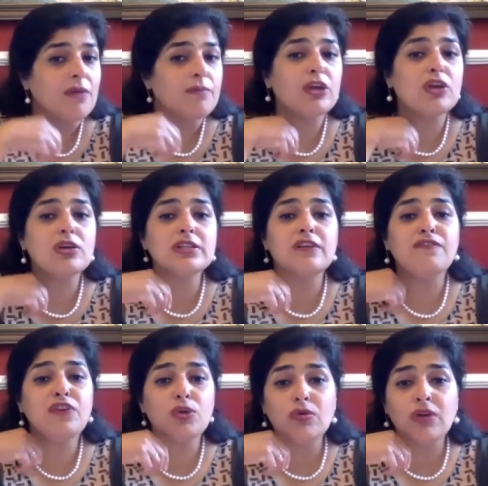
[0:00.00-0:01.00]
Because if
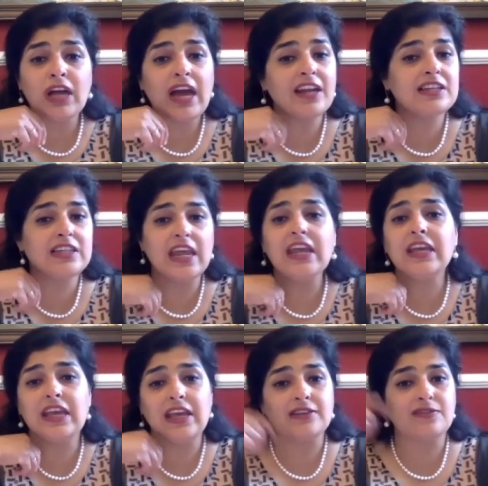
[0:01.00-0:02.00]
you can't take
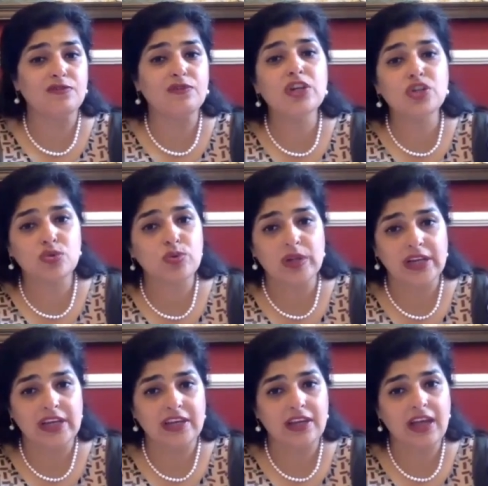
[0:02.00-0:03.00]
it
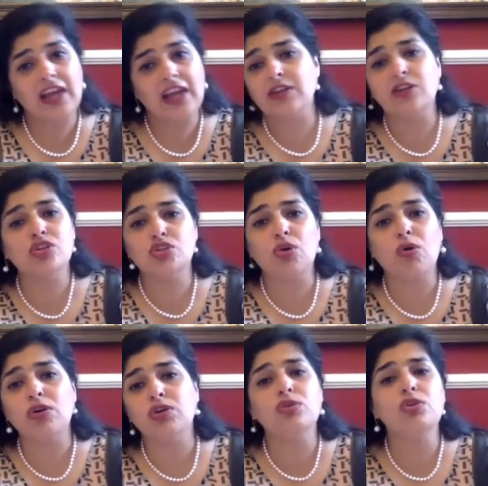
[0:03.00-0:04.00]
visually, I can assure
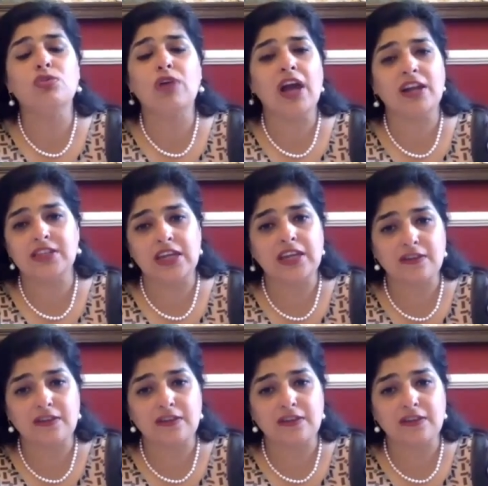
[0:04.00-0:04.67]
you, you can't take it